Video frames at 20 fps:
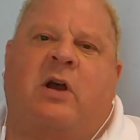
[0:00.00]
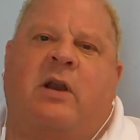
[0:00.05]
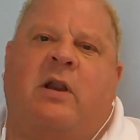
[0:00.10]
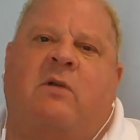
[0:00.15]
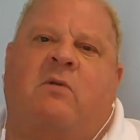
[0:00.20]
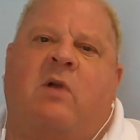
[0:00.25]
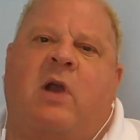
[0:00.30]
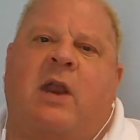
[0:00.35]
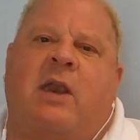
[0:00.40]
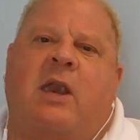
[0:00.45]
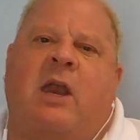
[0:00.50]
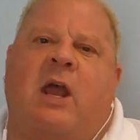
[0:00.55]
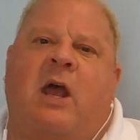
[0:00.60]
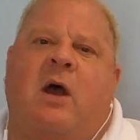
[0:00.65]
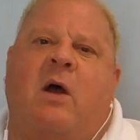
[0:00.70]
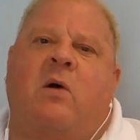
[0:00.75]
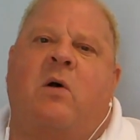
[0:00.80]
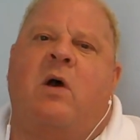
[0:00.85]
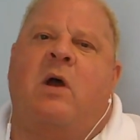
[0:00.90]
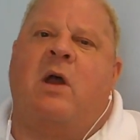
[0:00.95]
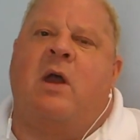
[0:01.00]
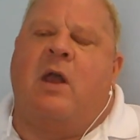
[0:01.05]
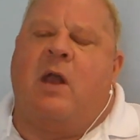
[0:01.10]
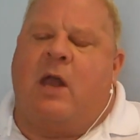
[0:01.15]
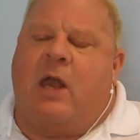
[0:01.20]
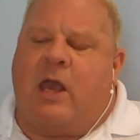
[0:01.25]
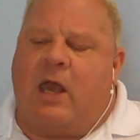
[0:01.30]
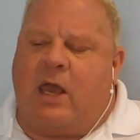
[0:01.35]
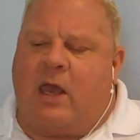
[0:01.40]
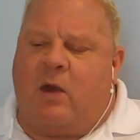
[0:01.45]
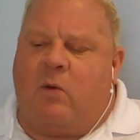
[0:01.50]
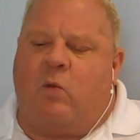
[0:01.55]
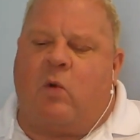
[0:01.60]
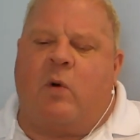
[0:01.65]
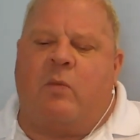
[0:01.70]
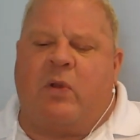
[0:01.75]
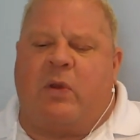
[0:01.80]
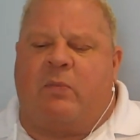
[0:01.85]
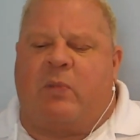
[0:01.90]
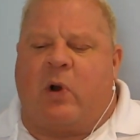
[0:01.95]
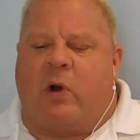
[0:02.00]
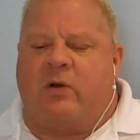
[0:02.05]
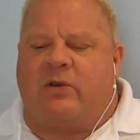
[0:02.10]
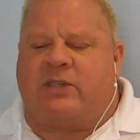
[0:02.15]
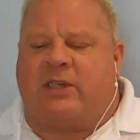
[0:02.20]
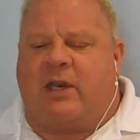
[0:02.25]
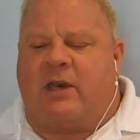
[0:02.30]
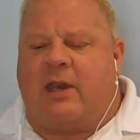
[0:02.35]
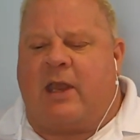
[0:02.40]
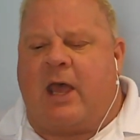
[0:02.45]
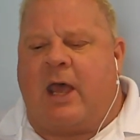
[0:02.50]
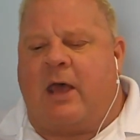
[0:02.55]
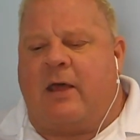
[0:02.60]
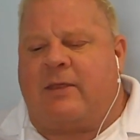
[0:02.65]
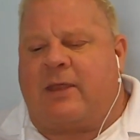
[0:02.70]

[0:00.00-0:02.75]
it right now, and we'll be posting that.